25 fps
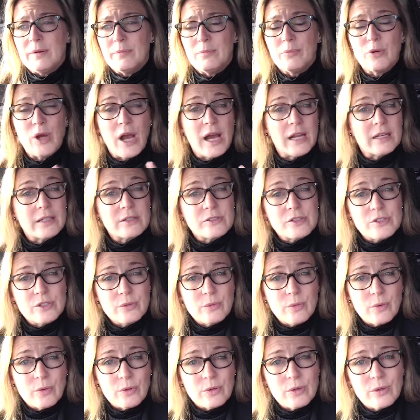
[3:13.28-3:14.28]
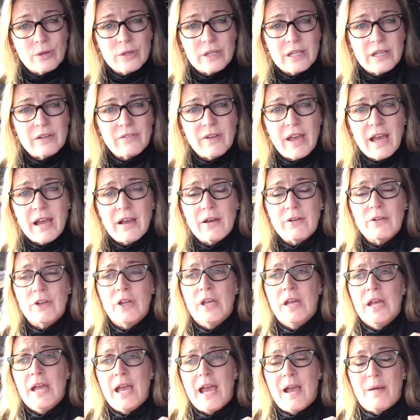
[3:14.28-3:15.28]
products you order to give out,
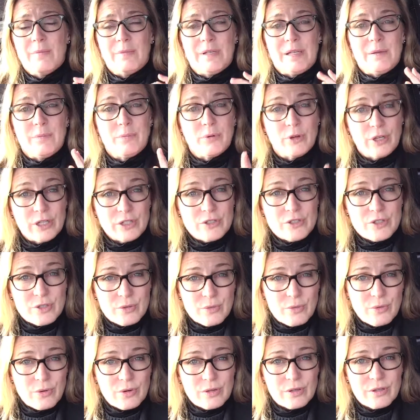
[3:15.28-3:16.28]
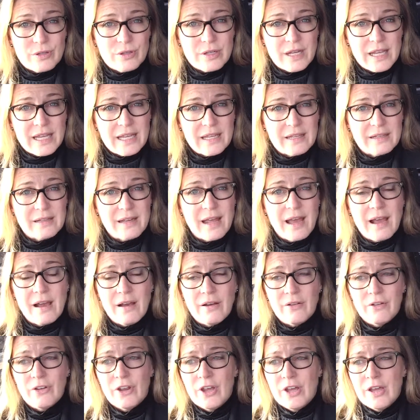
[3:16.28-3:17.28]
how many prints you order to hand
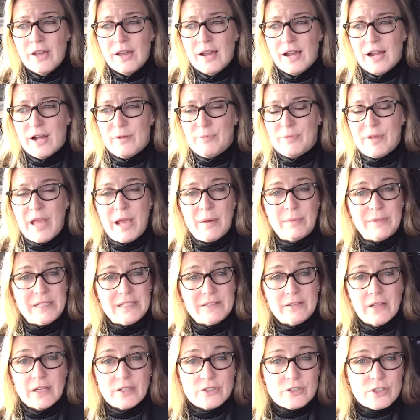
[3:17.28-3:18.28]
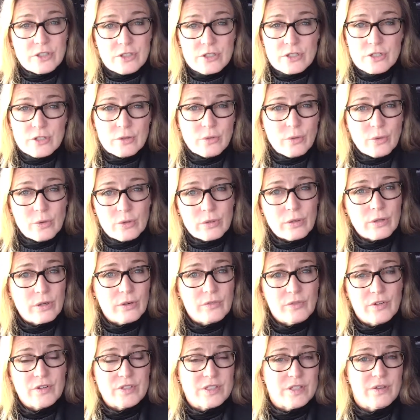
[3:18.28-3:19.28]
out, how many lunches you order
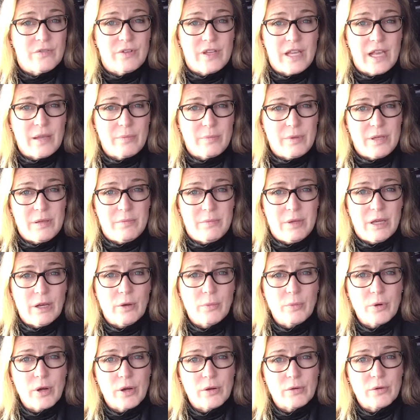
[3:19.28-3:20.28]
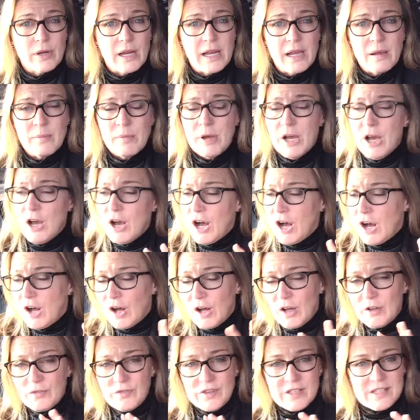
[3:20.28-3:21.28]
if it's a VIP meal program.
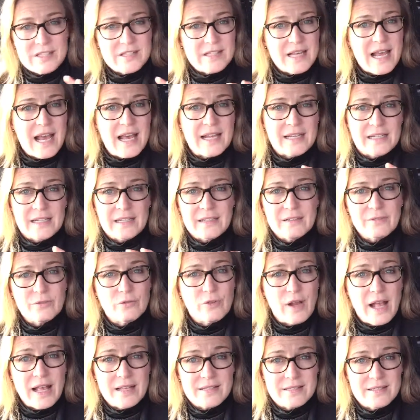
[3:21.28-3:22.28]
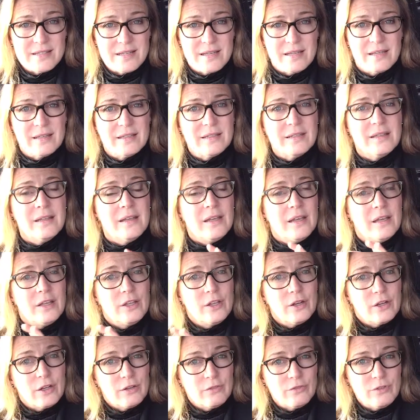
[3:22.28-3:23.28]
All of this data rests in
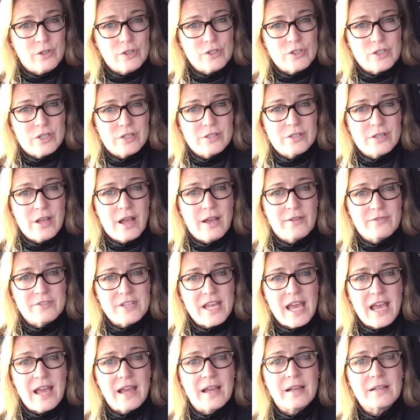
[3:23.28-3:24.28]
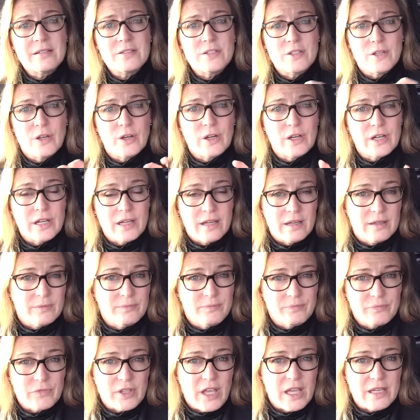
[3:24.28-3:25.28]
your Infusionsoft tags, your
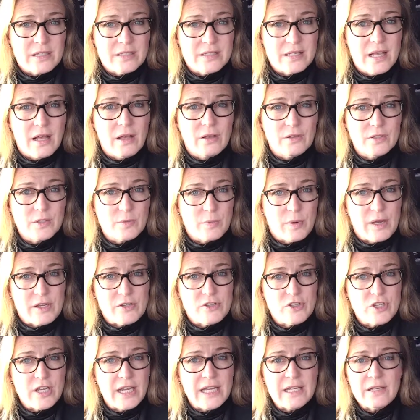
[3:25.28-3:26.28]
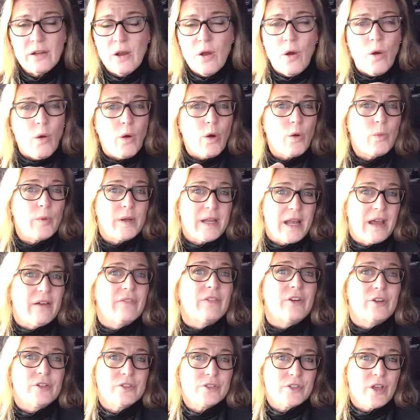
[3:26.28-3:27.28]
Excel spreadsheet, or
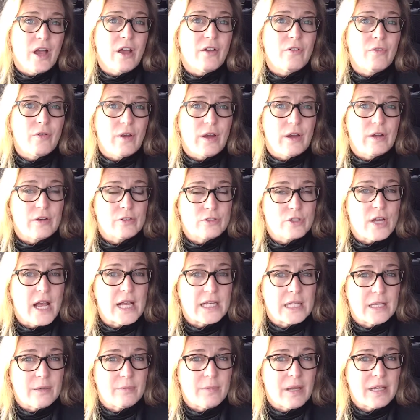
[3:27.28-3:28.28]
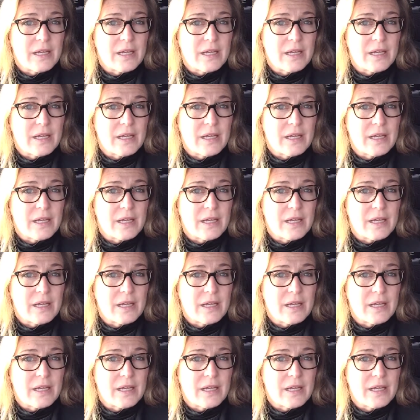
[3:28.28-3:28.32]
whatever software or tracking